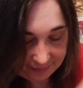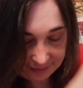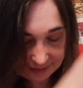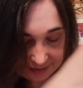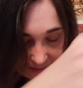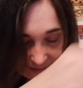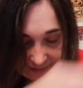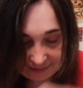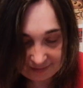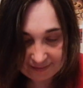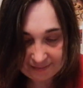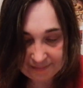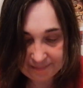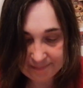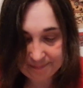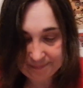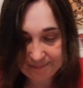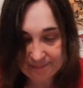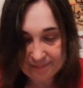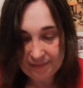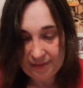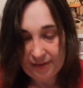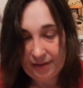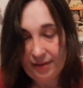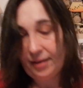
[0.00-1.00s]
Yes,
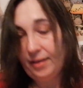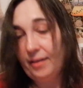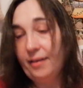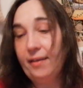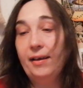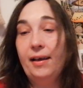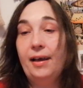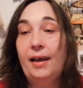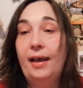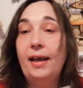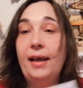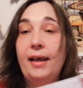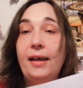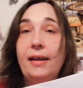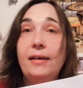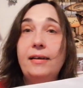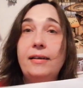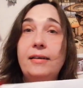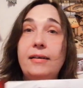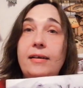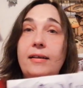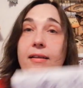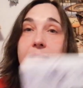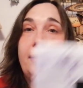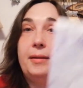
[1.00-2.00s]
and
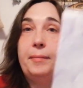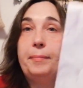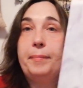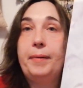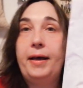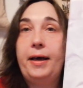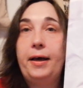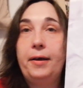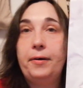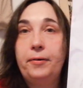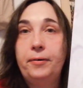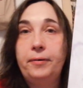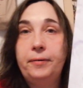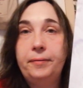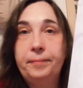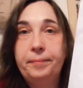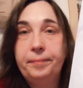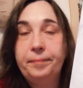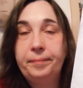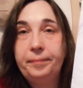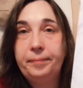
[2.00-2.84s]
the pattern.